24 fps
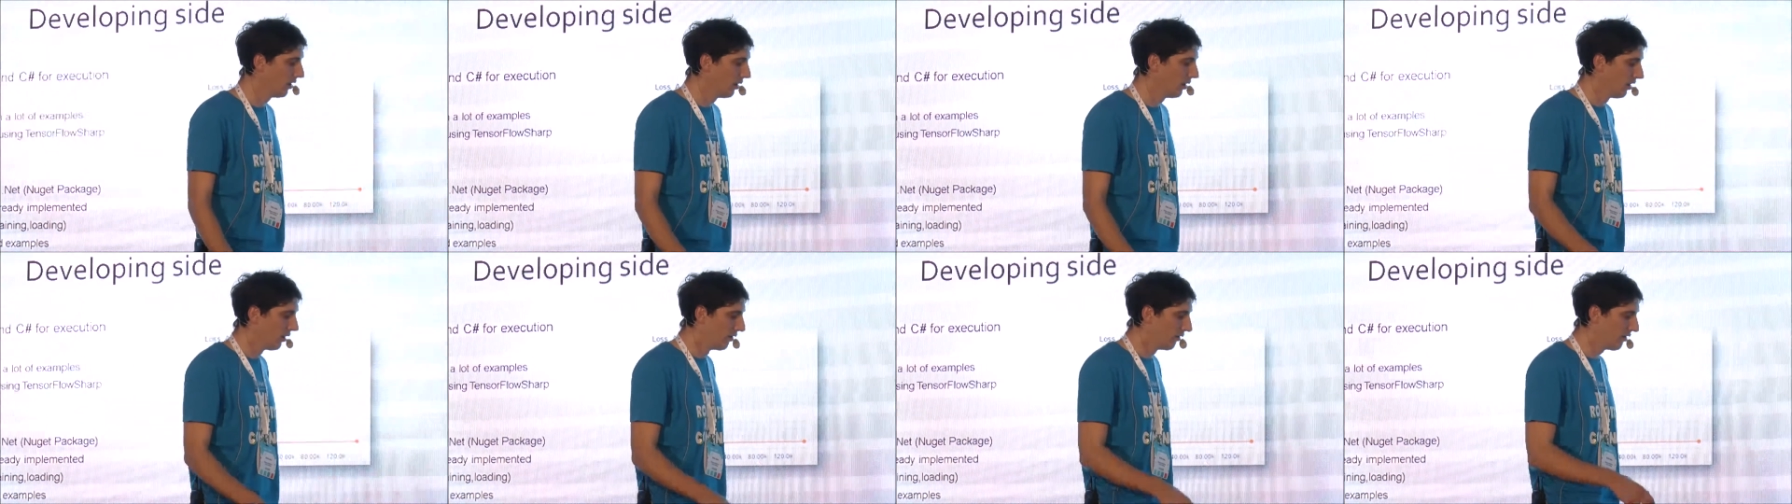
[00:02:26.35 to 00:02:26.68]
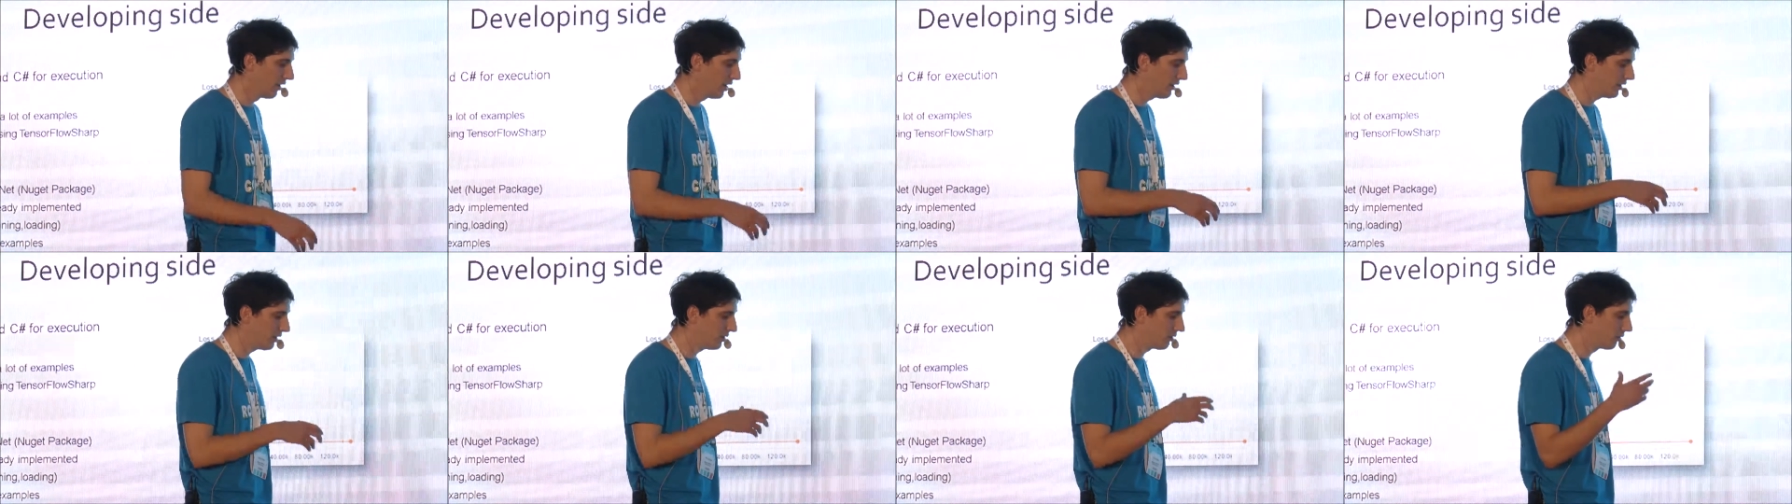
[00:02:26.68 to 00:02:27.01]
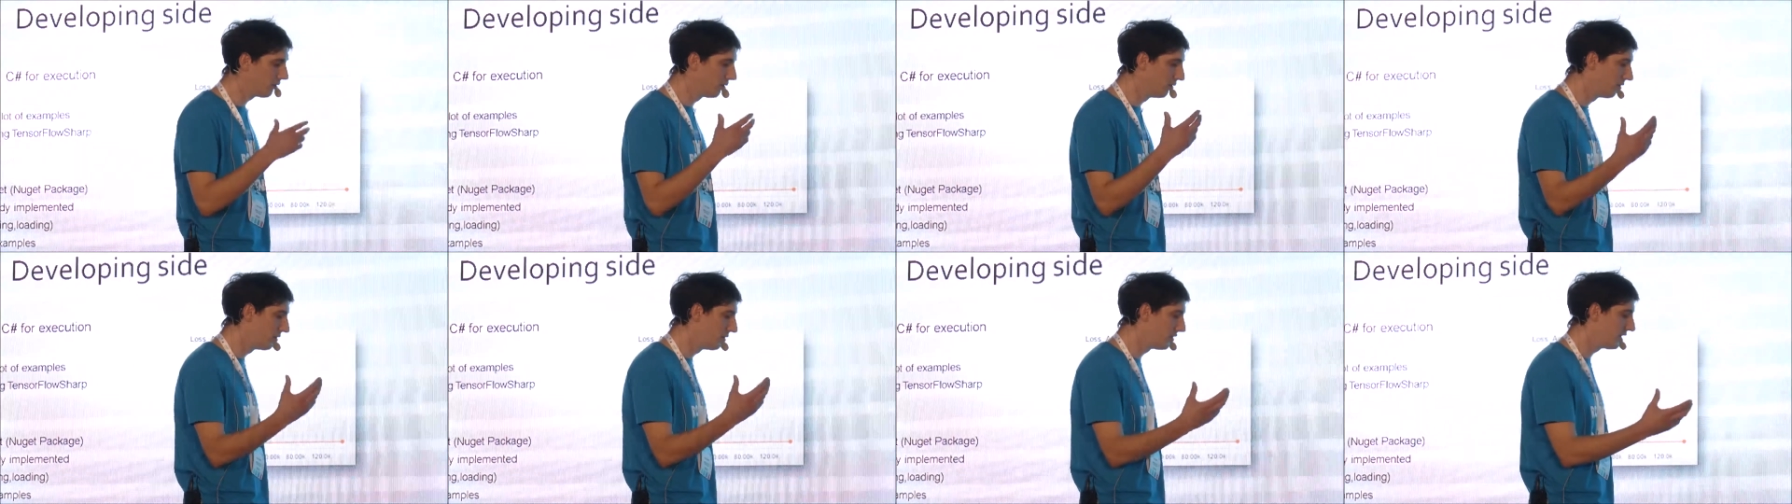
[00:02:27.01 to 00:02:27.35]
Related
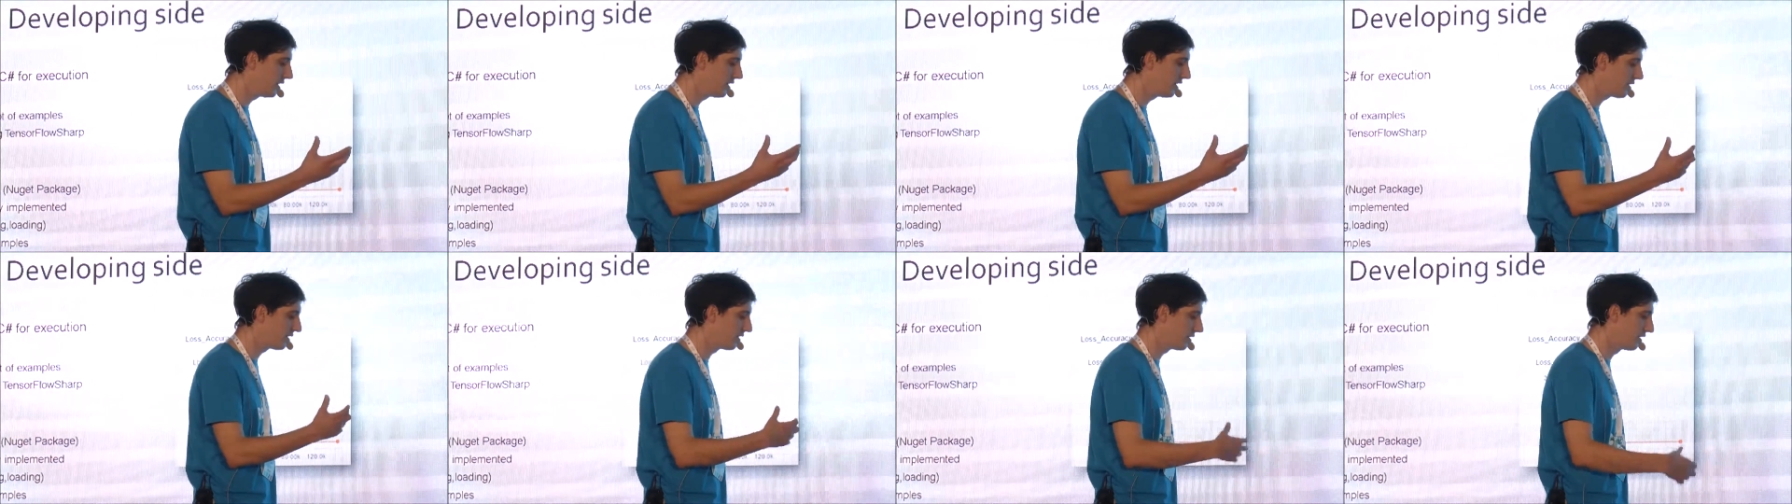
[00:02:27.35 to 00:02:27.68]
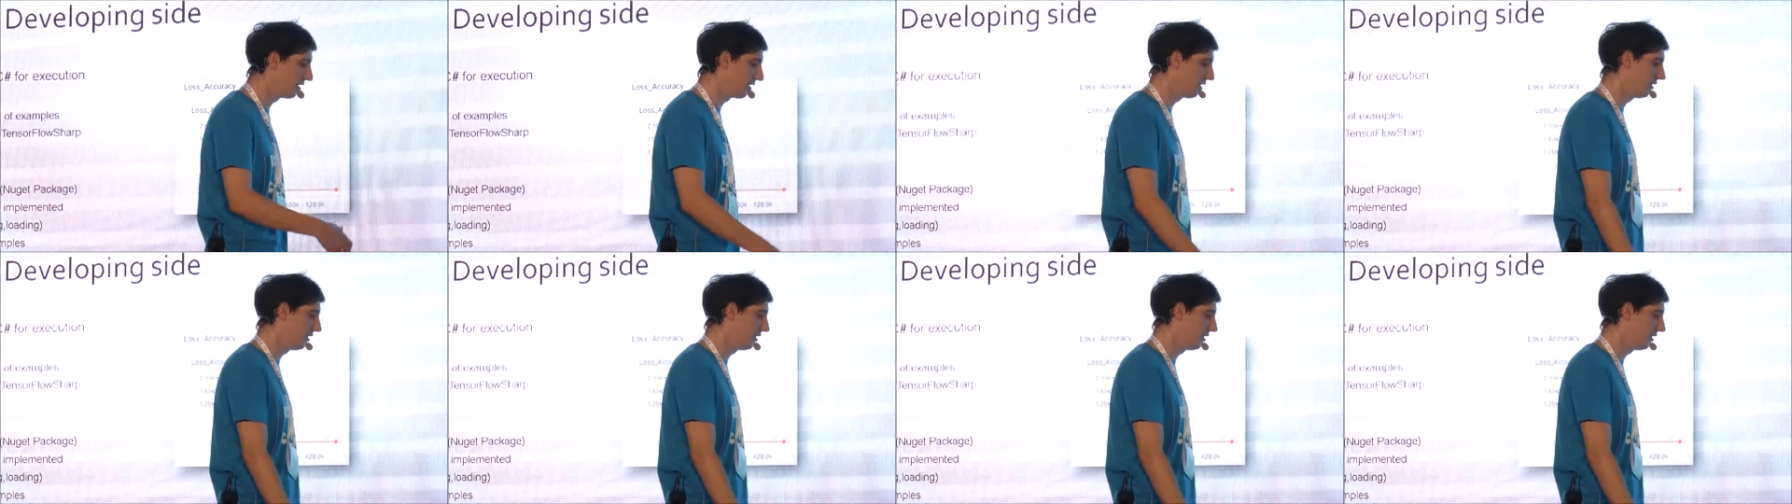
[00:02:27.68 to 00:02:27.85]
to this